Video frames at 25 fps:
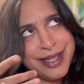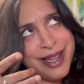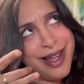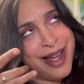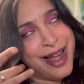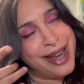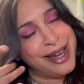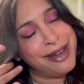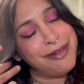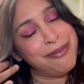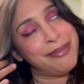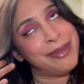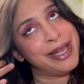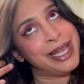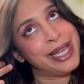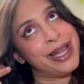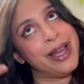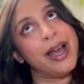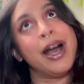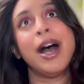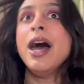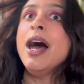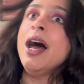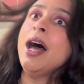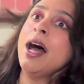Sign me
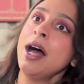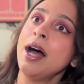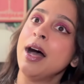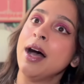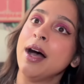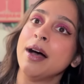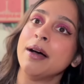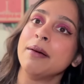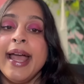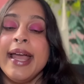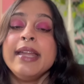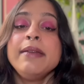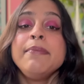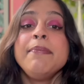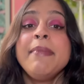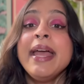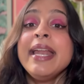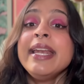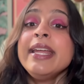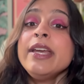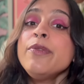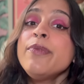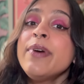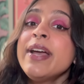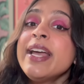up. In
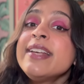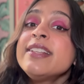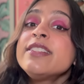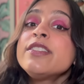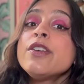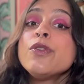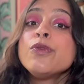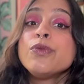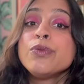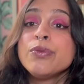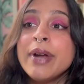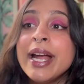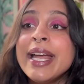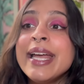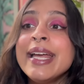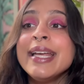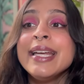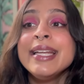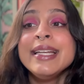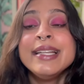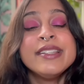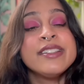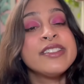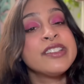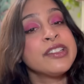many ways,
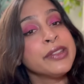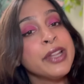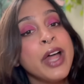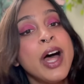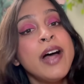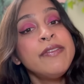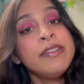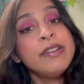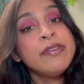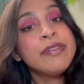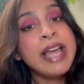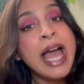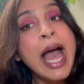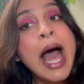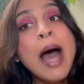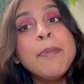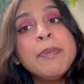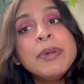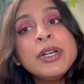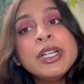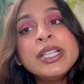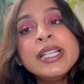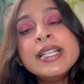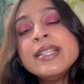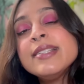Reagan's love of
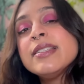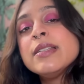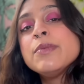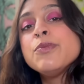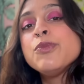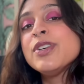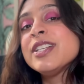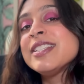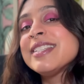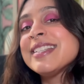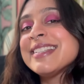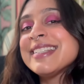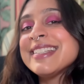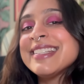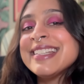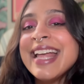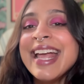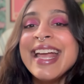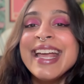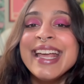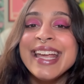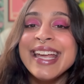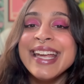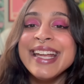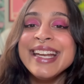capitalism was a
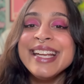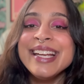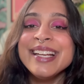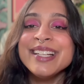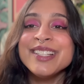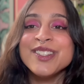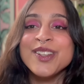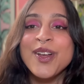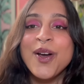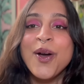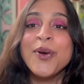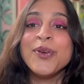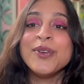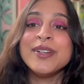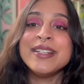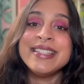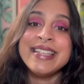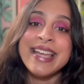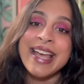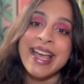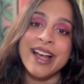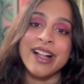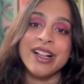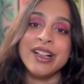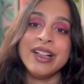snake eating its own
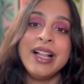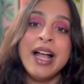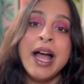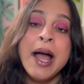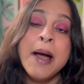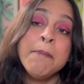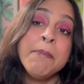tail.